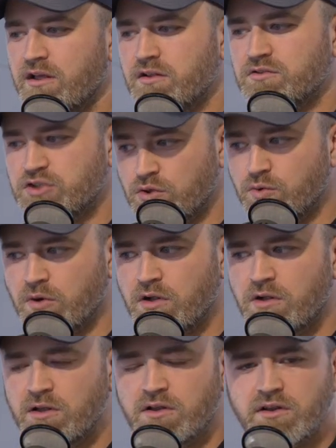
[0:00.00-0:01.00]

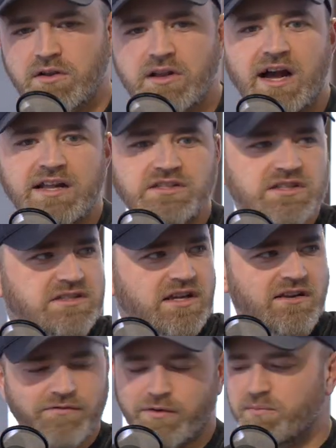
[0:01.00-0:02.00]
tool, not just
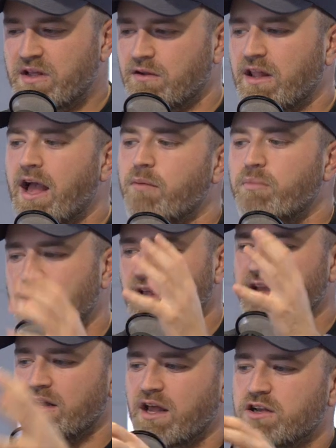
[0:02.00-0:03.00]
like from their lab, but
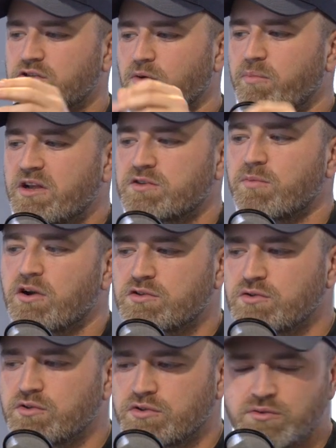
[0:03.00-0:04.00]
like an actual benchmark
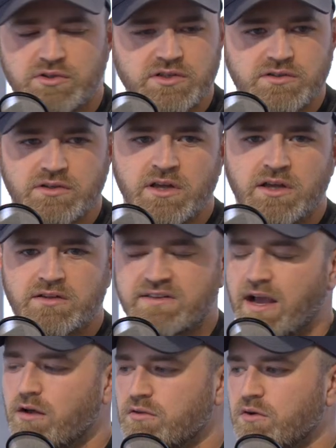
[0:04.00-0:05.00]
tool you can
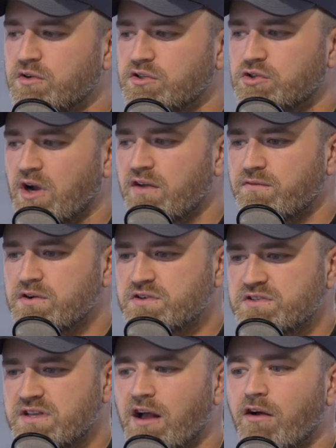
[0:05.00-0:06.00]
download and try for
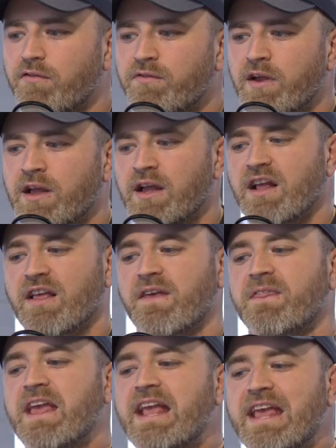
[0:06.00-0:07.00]
yourself.
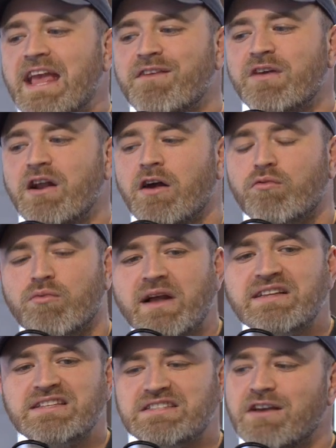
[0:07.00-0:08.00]
They gave it a
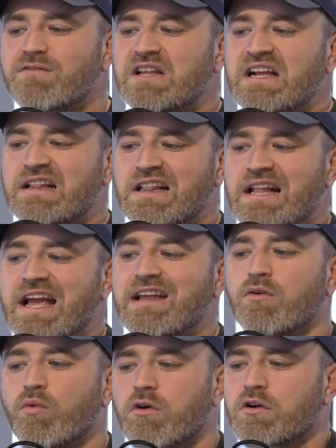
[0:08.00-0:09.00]
relatively light
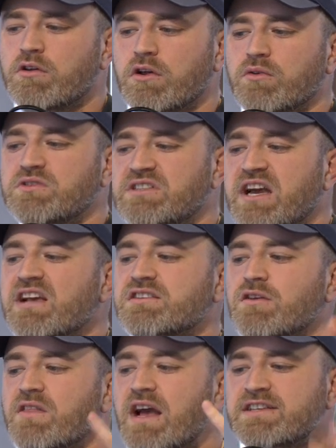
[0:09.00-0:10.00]
workload test.
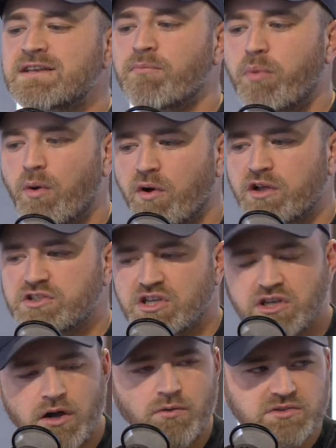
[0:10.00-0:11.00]
So that's important to
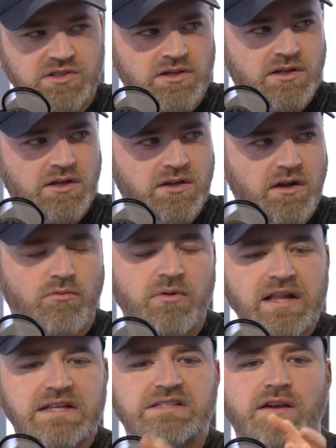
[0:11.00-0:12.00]
note, a
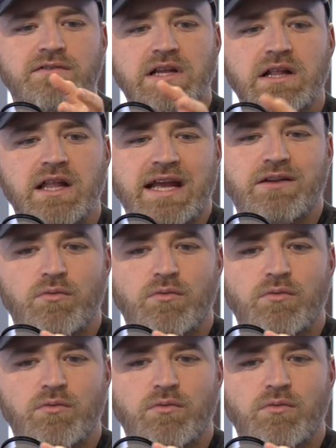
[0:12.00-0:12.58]
relatively light